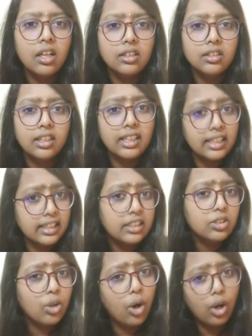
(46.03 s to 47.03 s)
sir
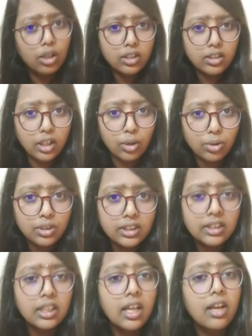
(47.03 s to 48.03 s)
clears all our doubts